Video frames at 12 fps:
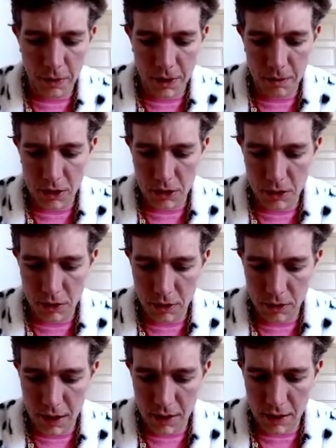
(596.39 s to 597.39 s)
Pittman
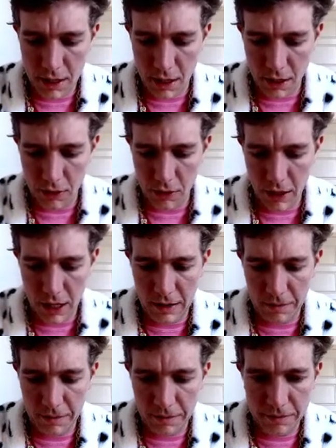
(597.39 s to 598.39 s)
Jr. right there,
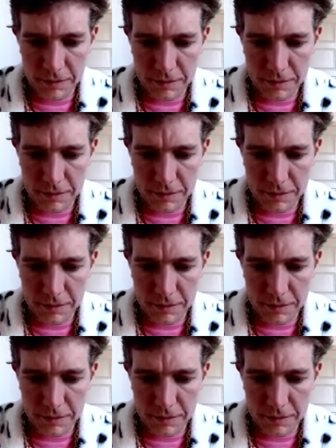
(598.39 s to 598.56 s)
green.